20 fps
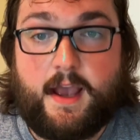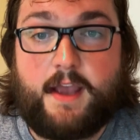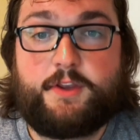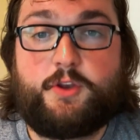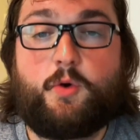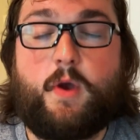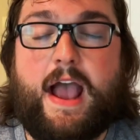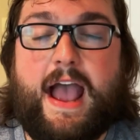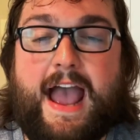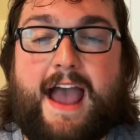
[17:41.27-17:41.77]

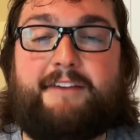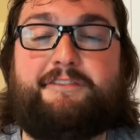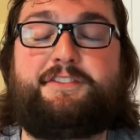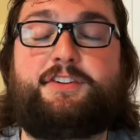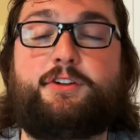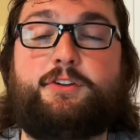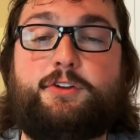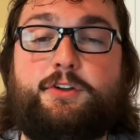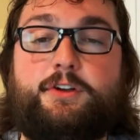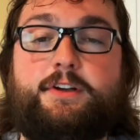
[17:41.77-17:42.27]
You have
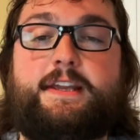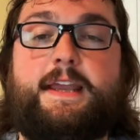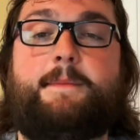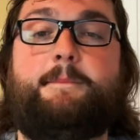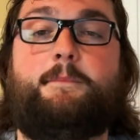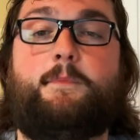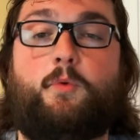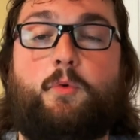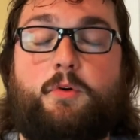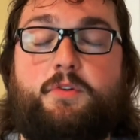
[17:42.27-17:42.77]
to look at
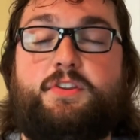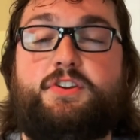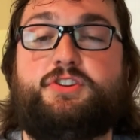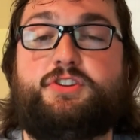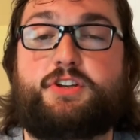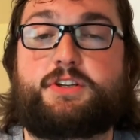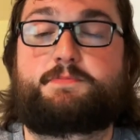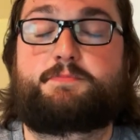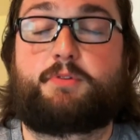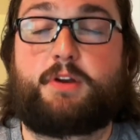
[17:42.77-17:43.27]
more than
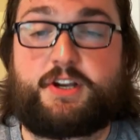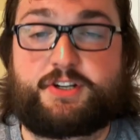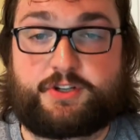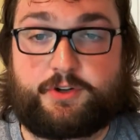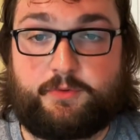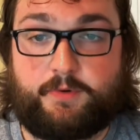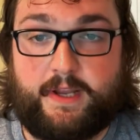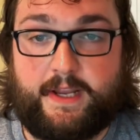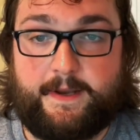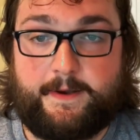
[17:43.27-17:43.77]
just
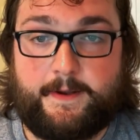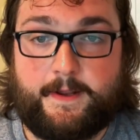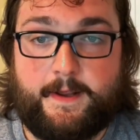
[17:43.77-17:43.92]
pressure rate.